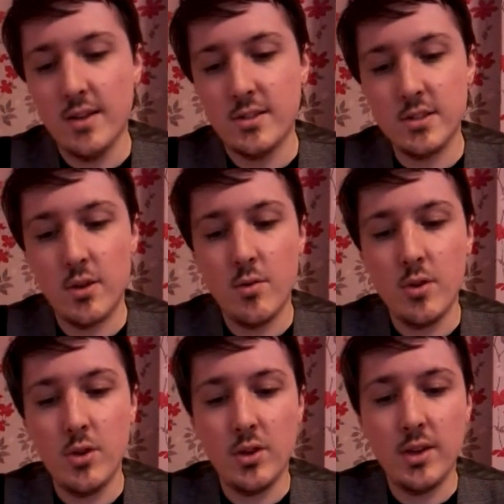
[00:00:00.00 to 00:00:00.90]
So
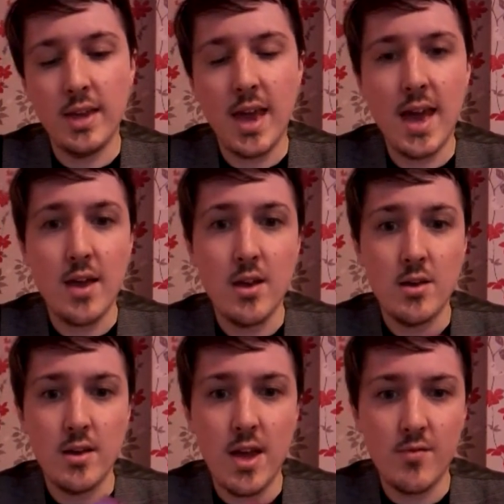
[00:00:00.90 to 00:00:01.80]
you can get,
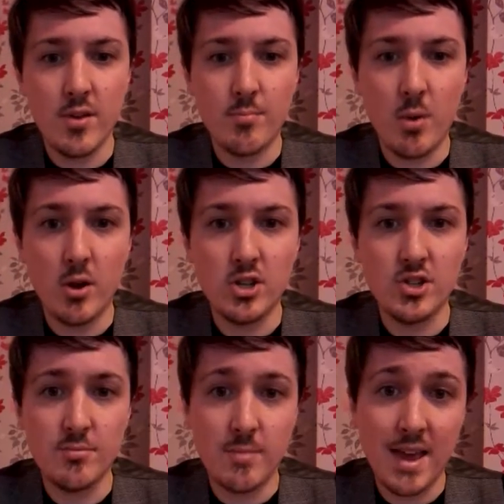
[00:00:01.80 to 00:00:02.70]
every
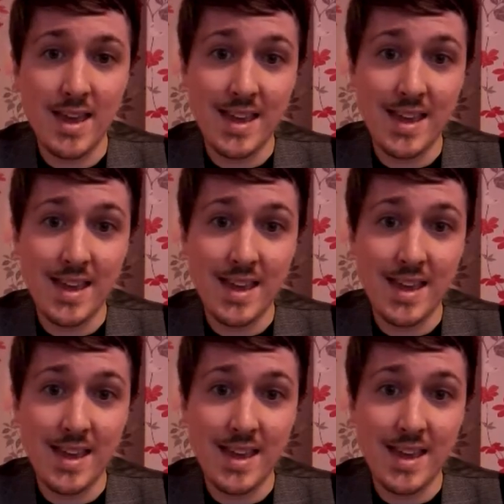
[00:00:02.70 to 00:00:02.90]
purchase you make,